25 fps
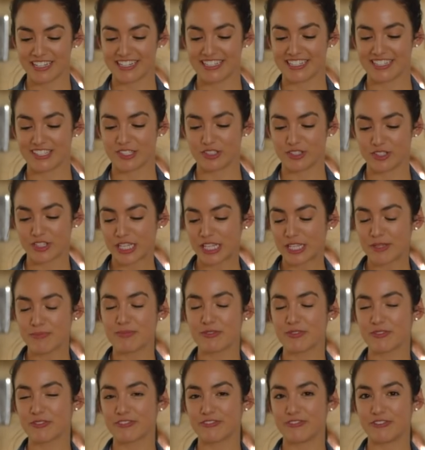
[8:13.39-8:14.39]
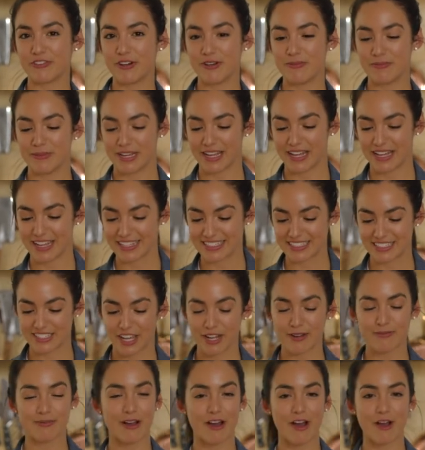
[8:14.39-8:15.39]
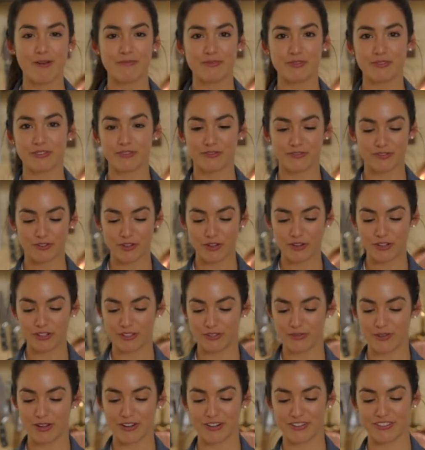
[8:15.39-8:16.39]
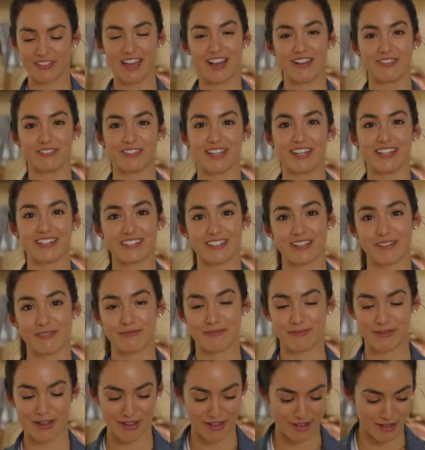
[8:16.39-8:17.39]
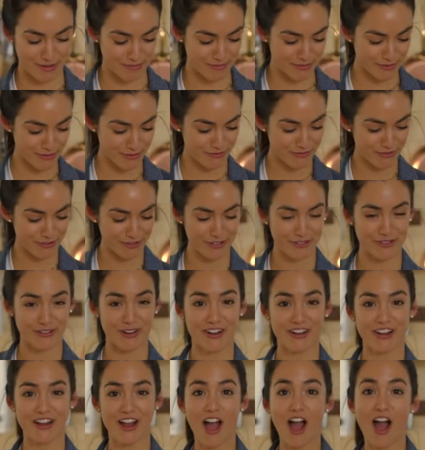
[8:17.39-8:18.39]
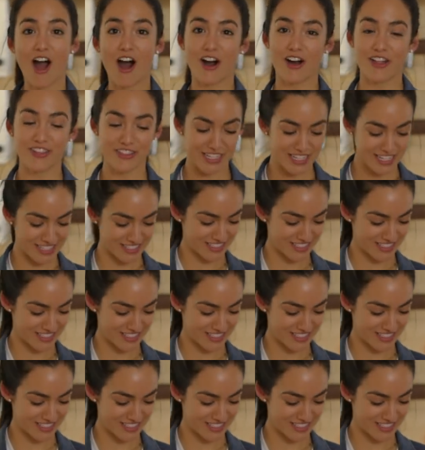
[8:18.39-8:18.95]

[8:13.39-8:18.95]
and it's looking beautiful, but it's not about how beautiful you are on the outside, it's about how beautiful you are on the